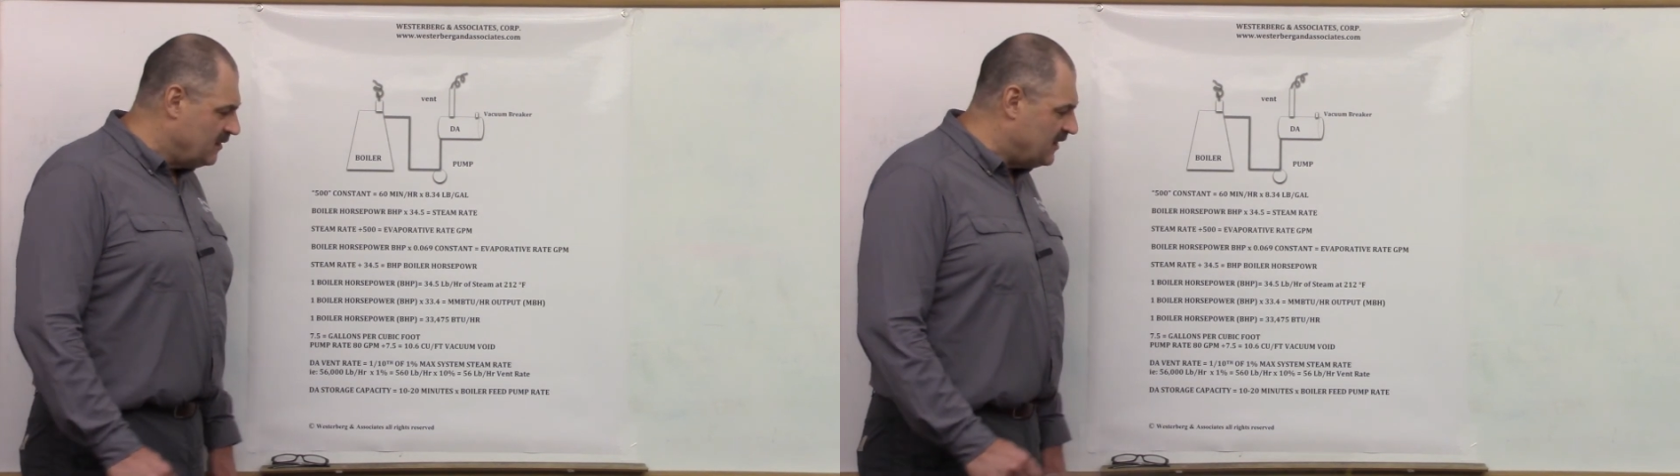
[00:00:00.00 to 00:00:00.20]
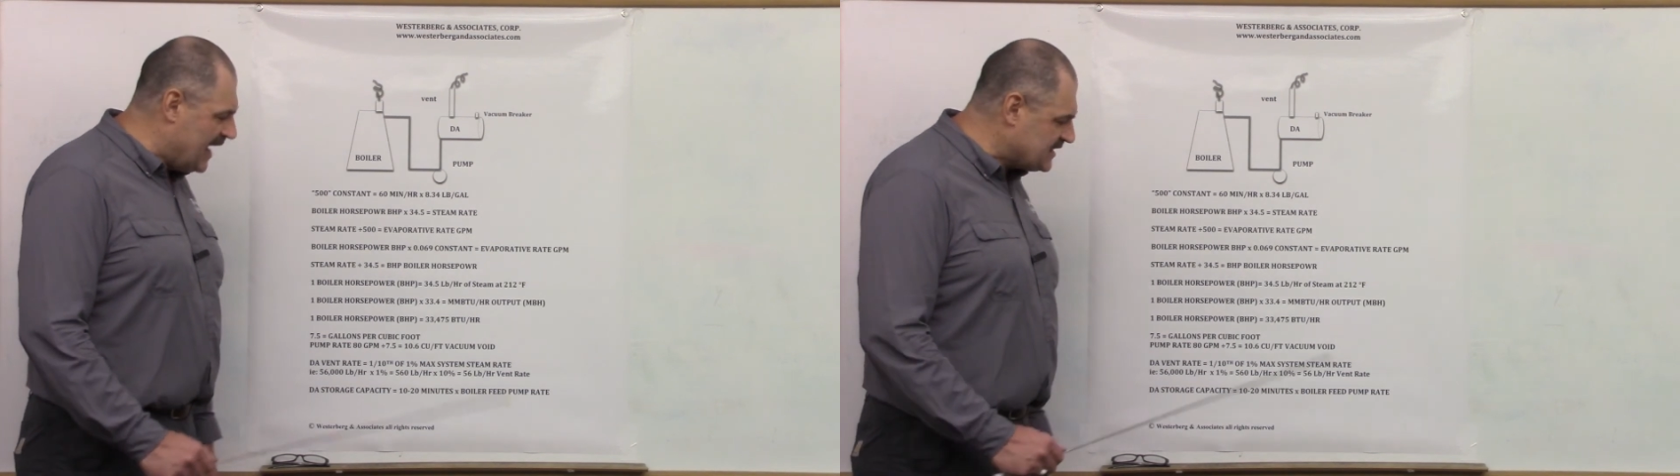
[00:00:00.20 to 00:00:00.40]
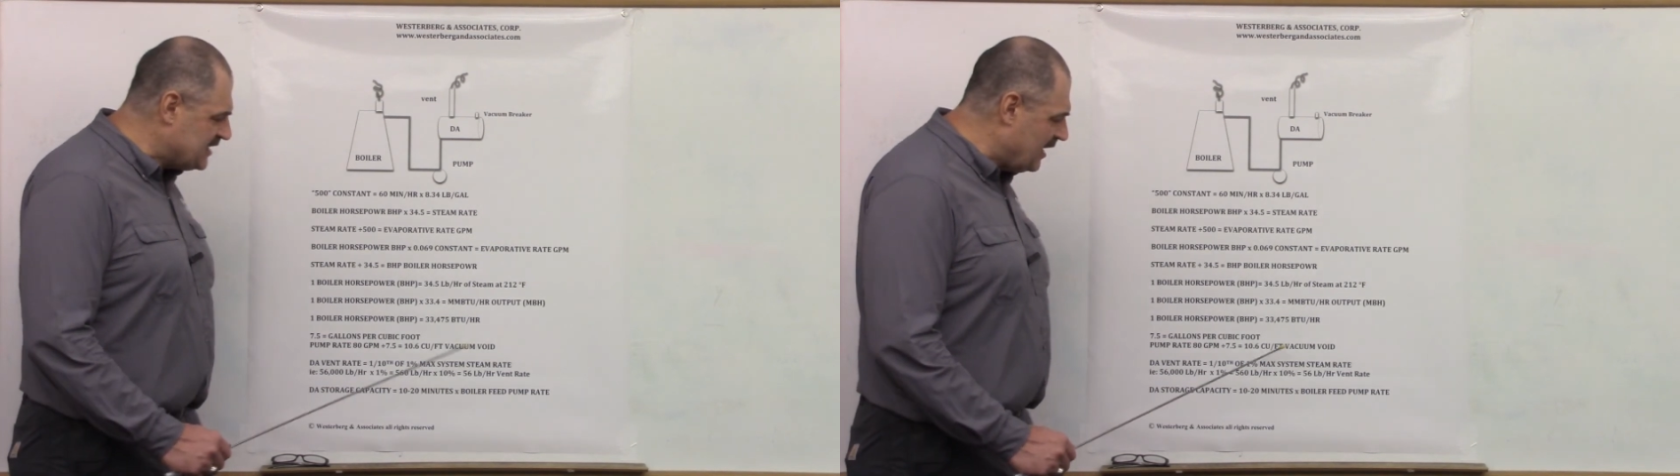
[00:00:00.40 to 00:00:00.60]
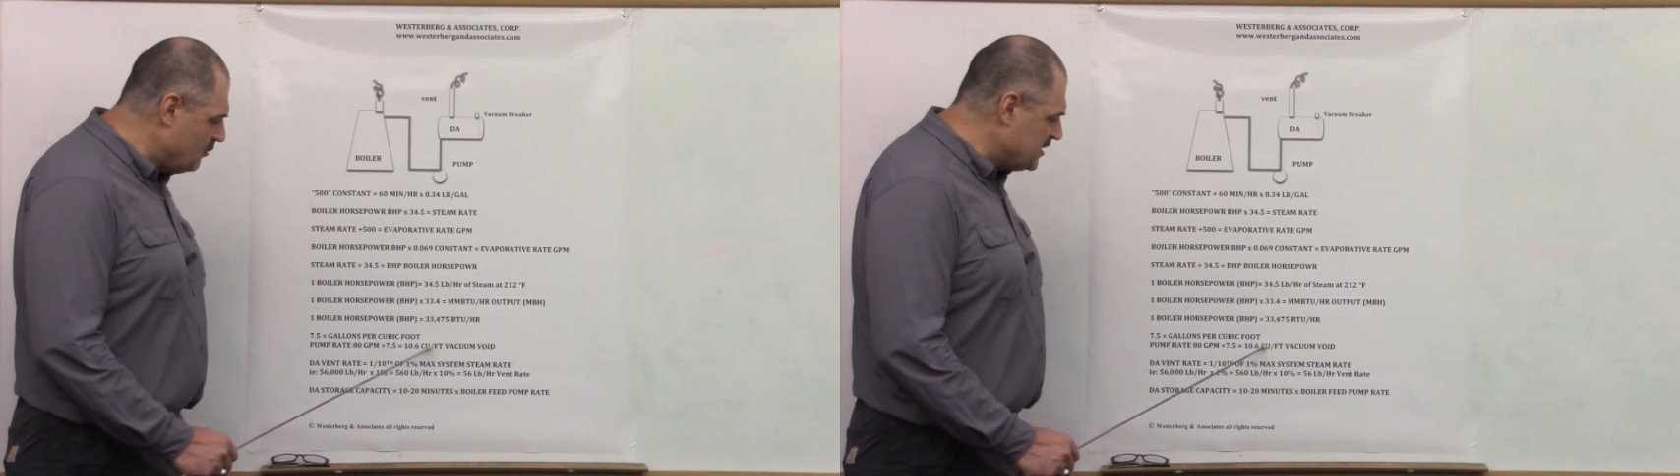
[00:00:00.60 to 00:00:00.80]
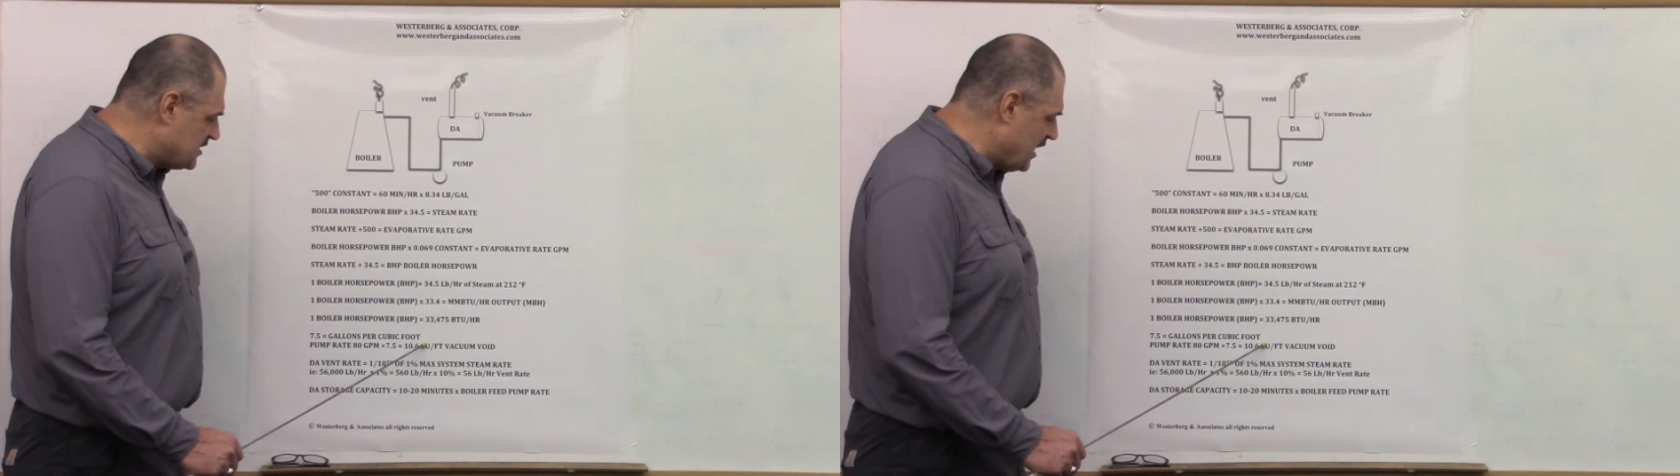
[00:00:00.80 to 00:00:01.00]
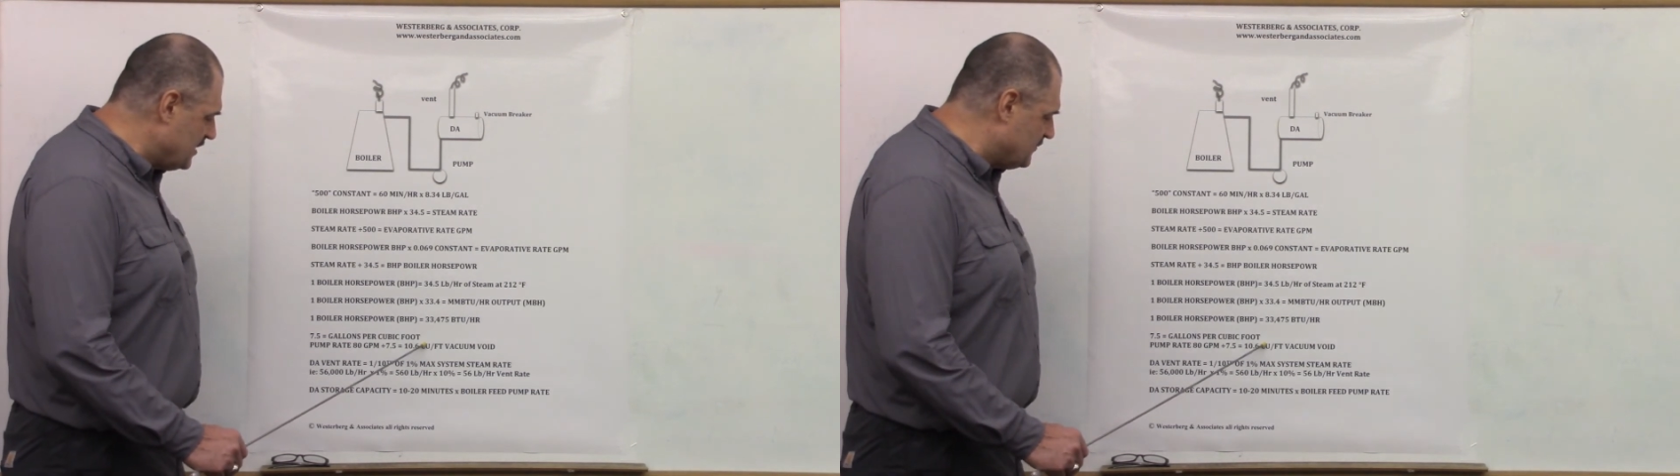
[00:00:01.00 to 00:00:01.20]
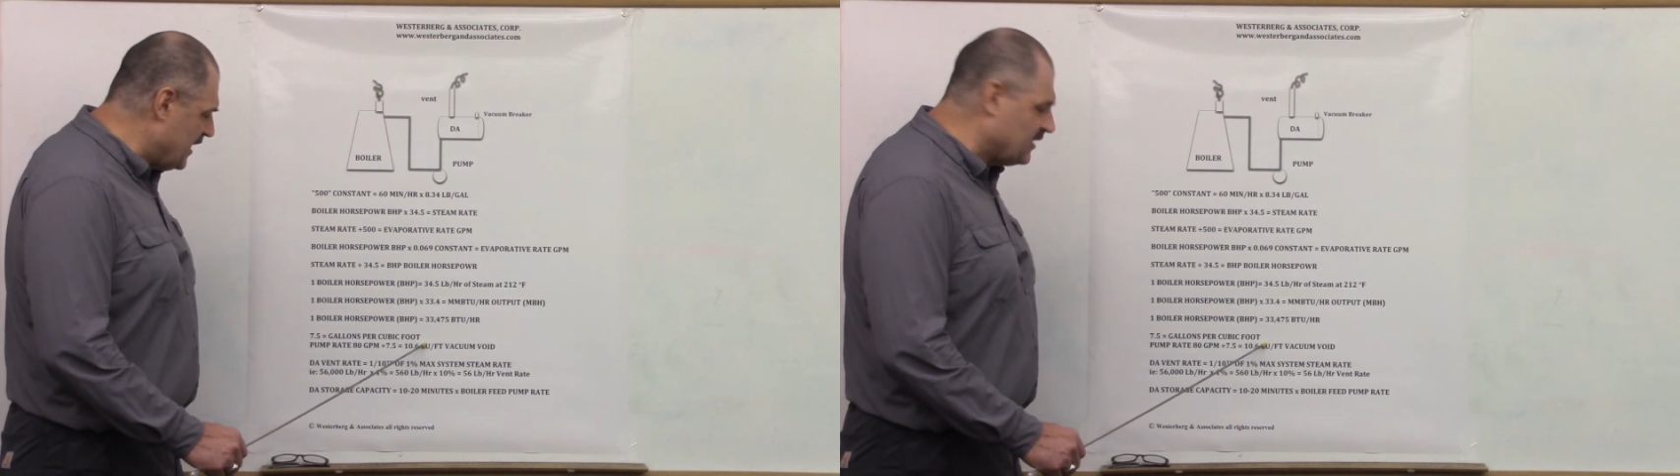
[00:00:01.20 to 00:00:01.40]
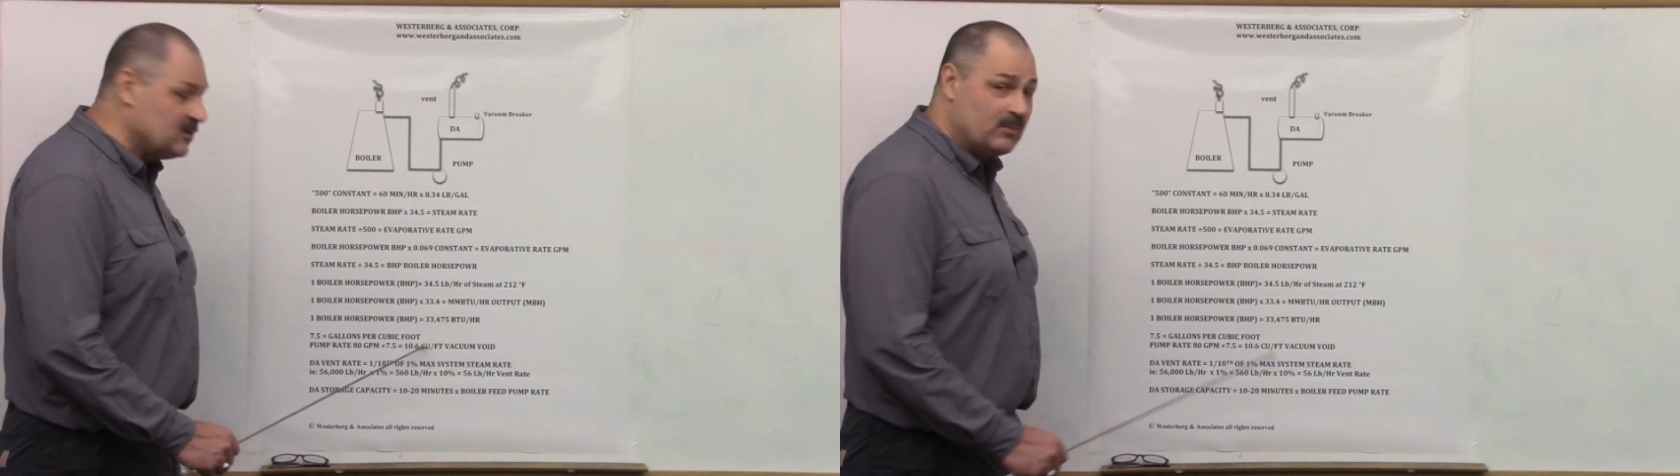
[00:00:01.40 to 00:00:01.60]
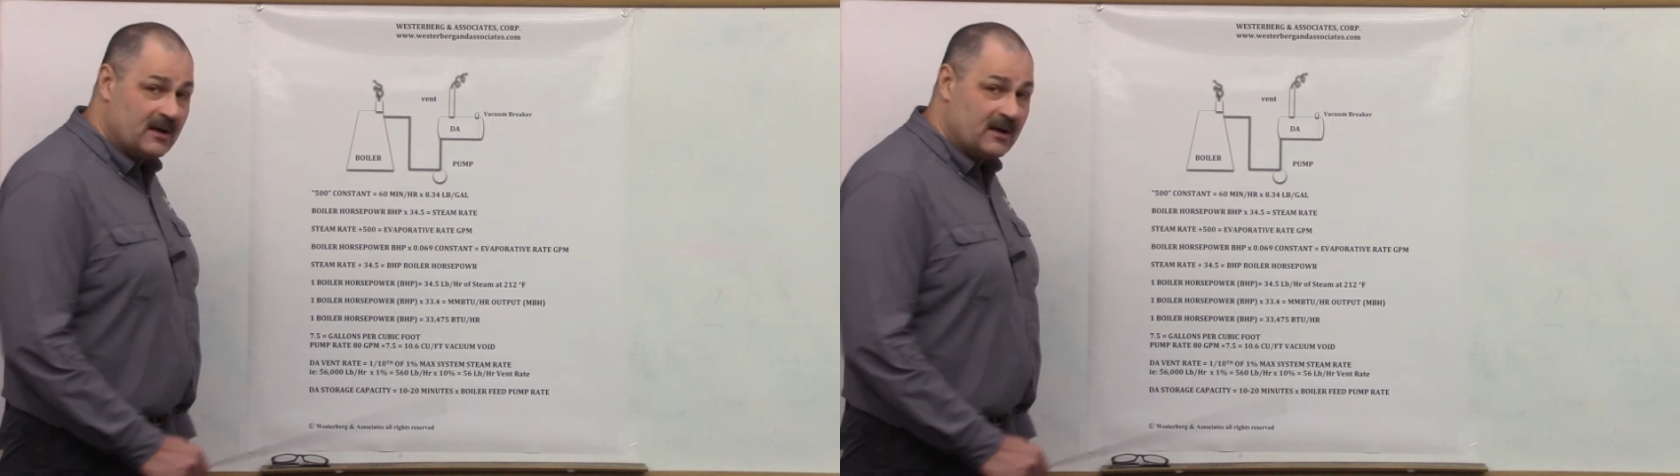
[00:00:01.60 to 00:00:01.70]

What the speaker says: That's how we size vacuum